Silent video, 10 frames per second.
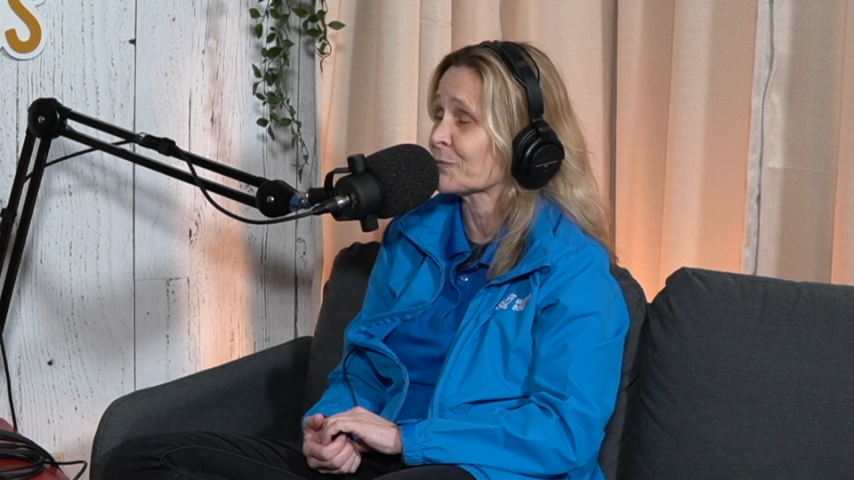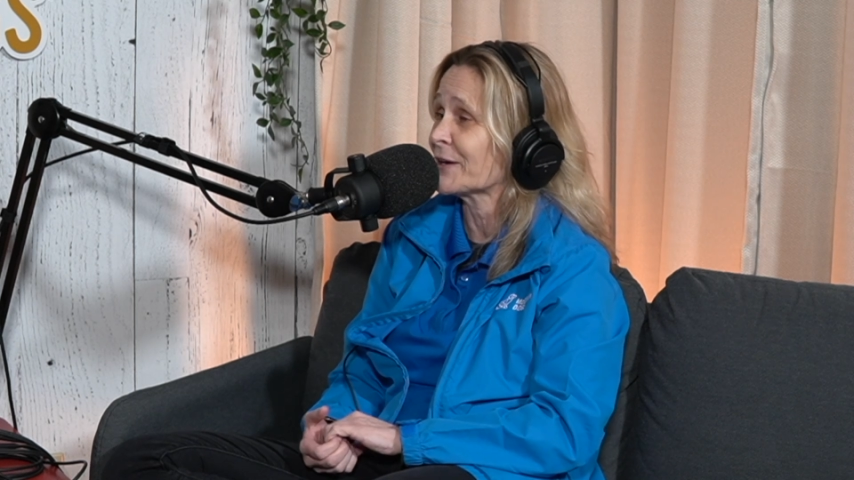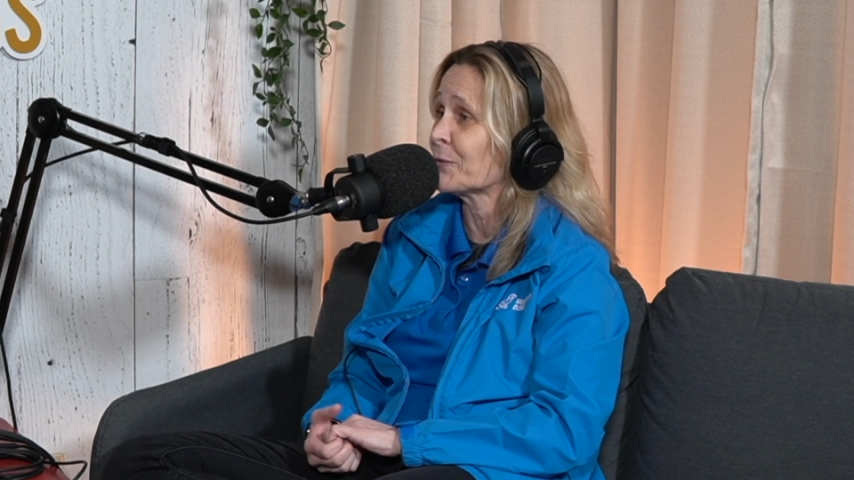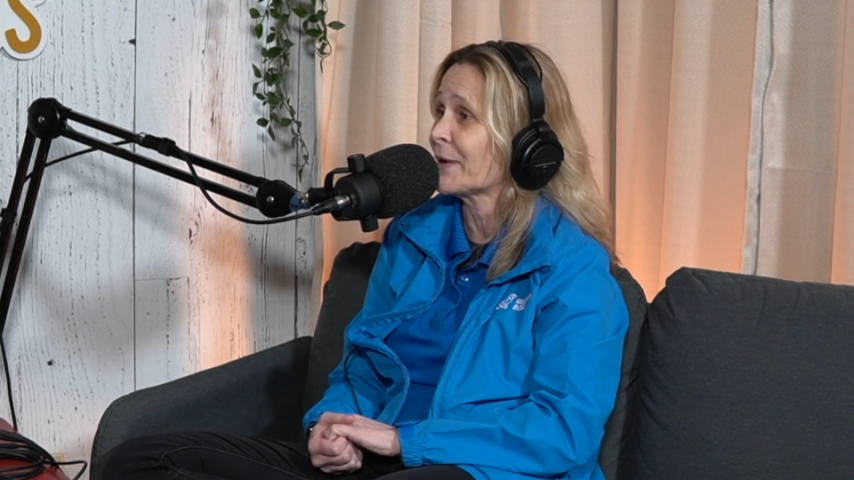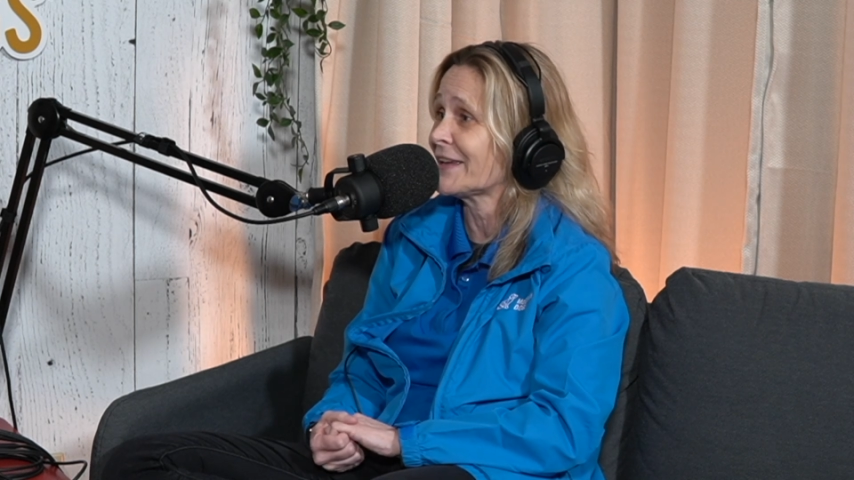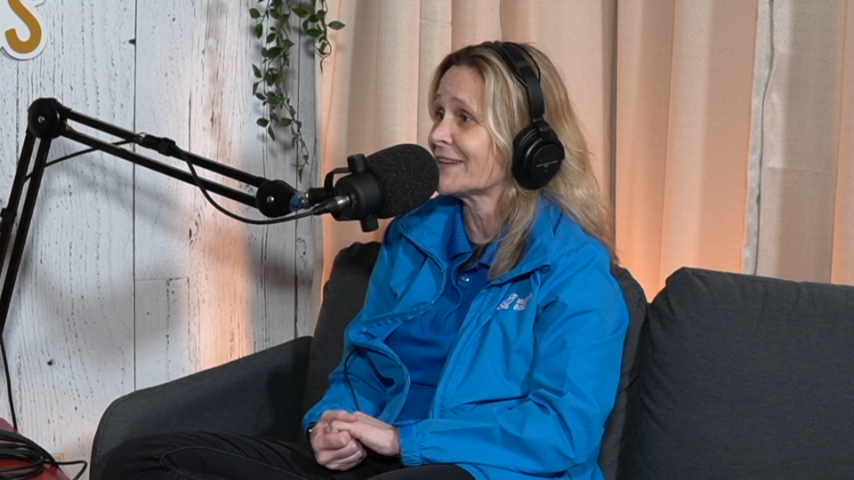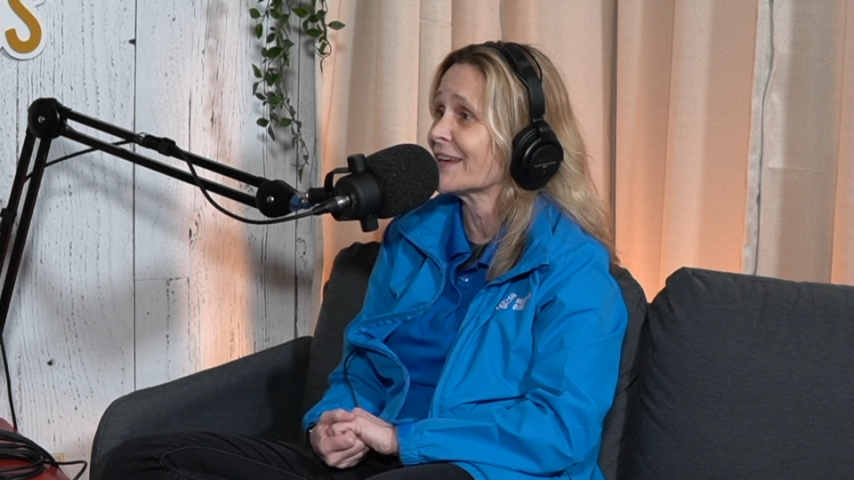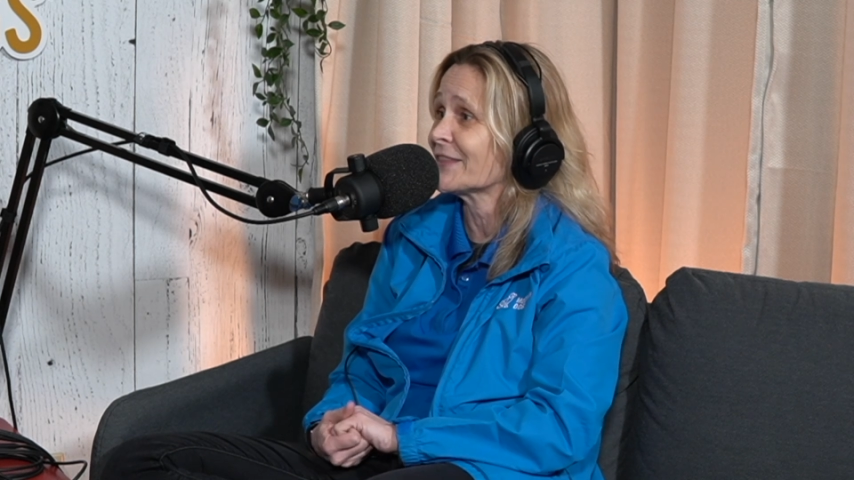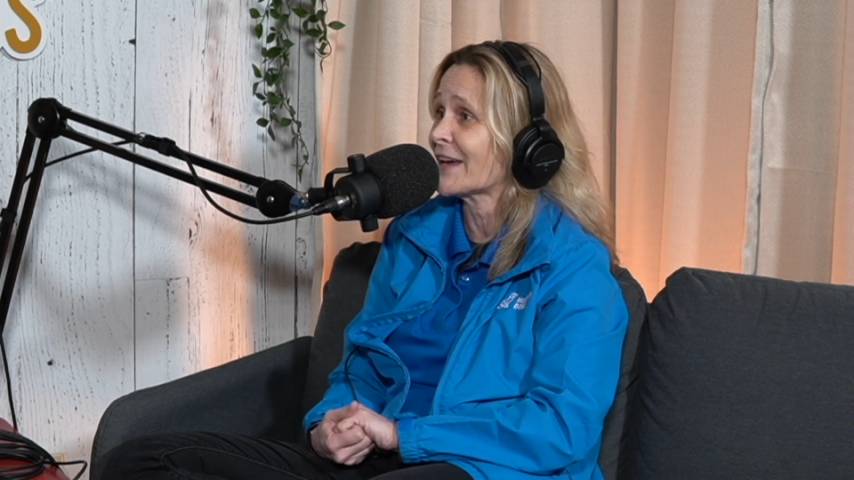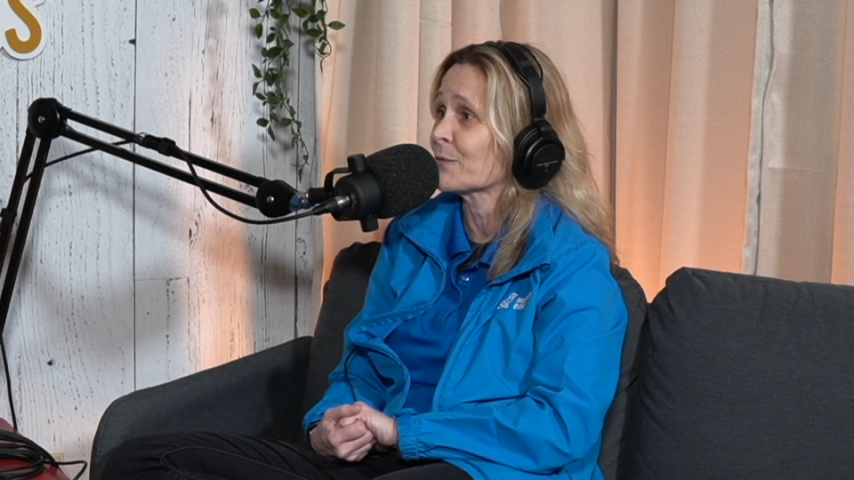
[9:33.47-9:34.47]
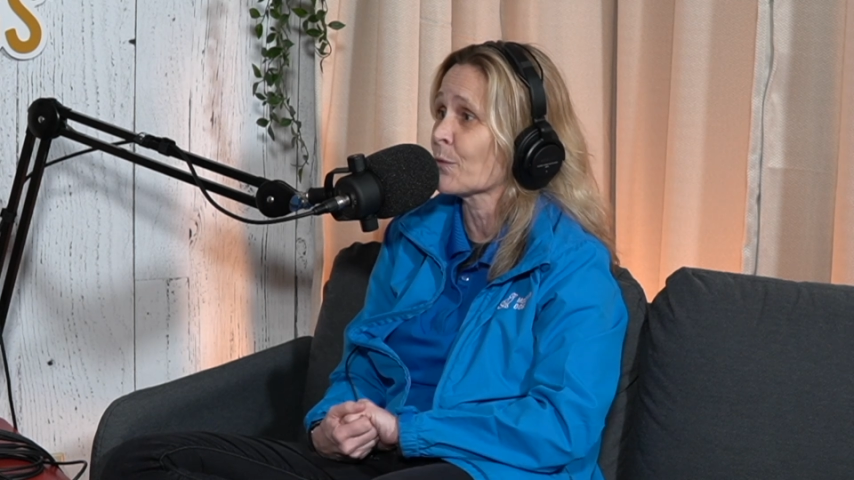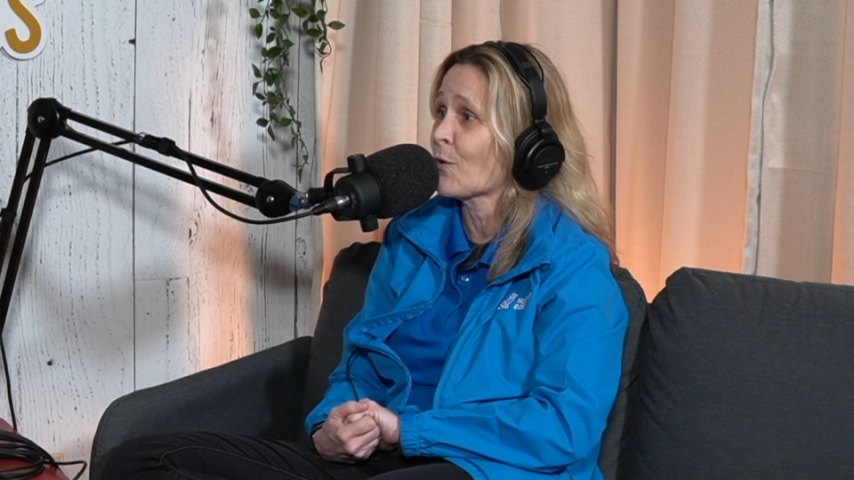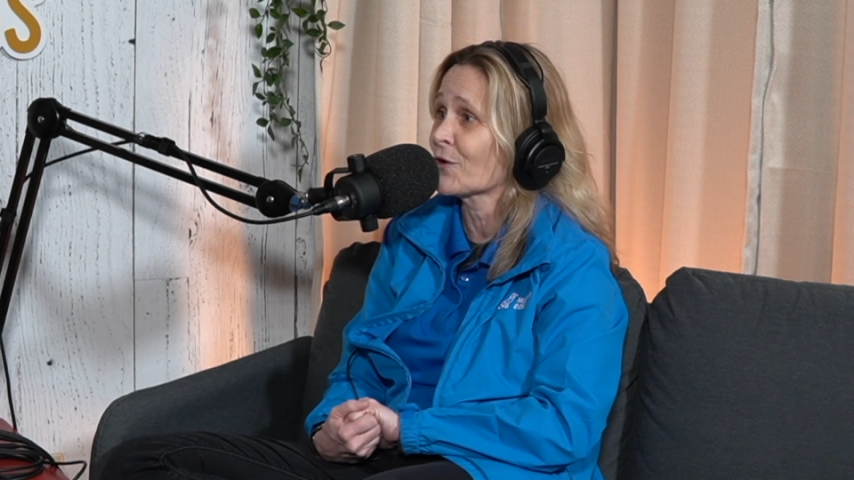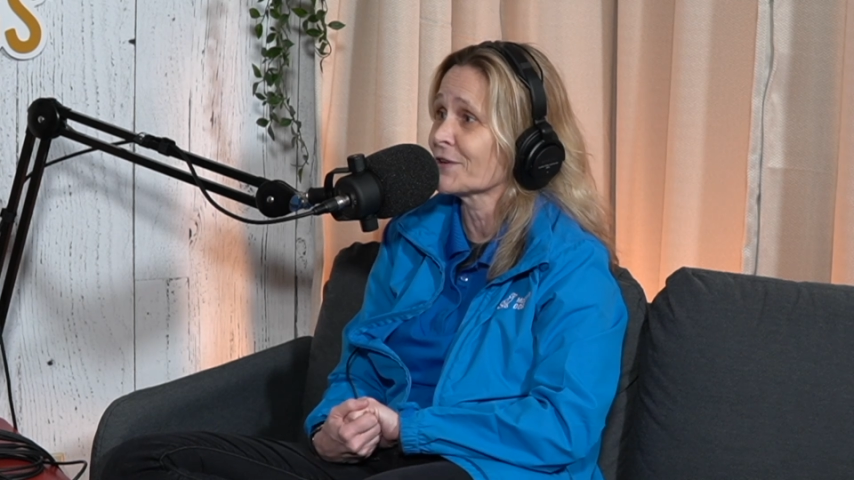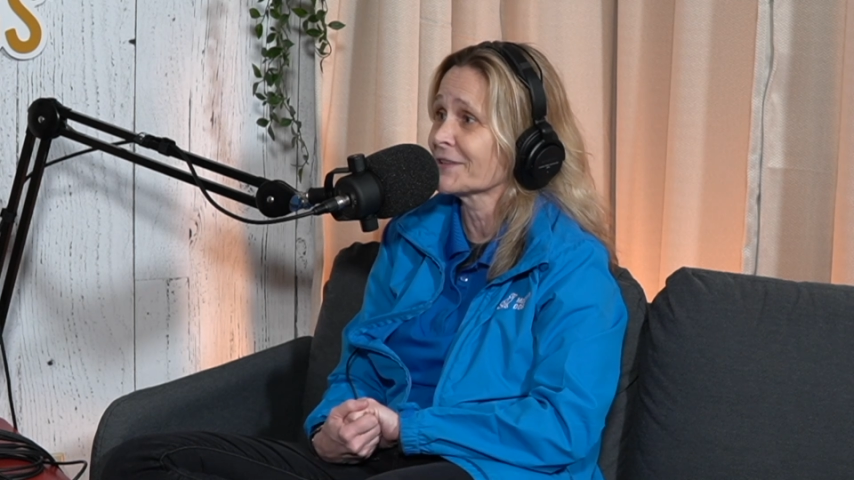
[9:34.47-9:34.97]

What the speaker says: right away to get that reward.